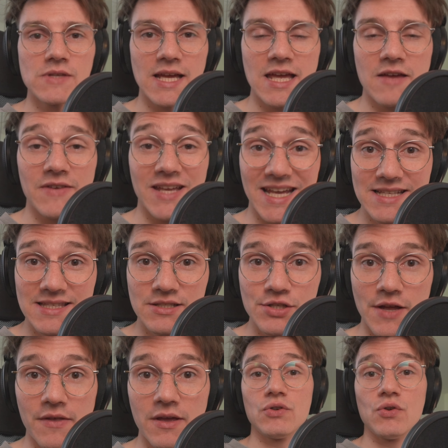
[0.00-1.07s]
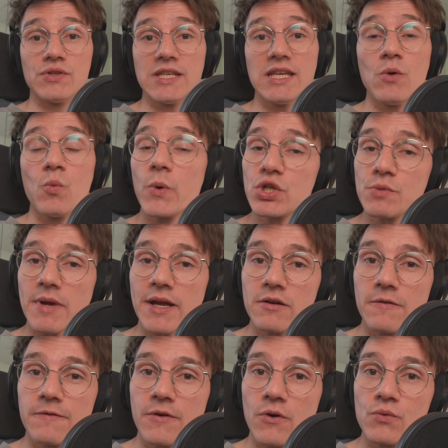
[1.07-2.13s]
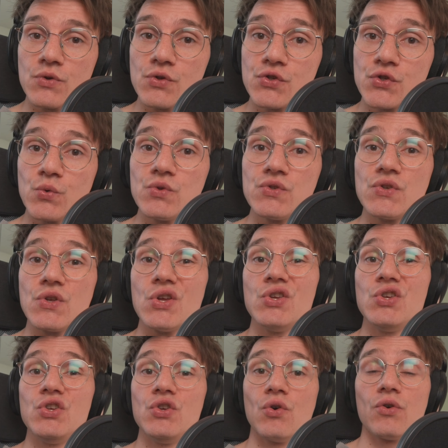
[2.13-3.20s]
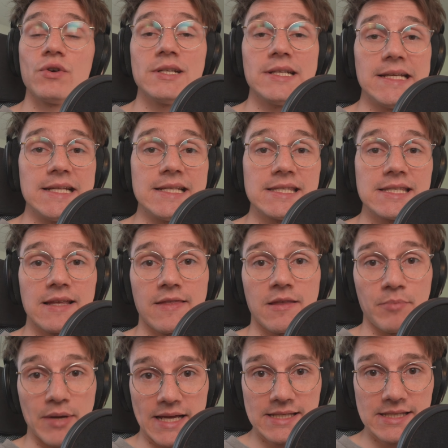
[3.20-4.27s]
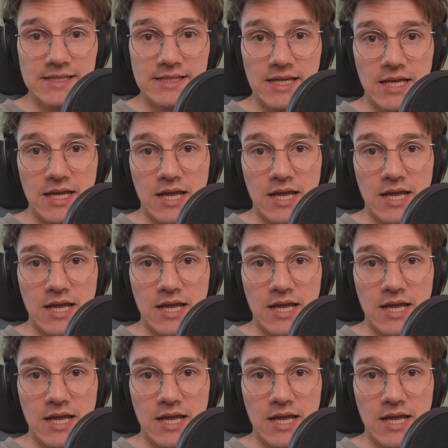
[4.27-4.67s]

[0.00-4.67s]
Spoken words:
I have against each other to see which microphone suits your needs the best.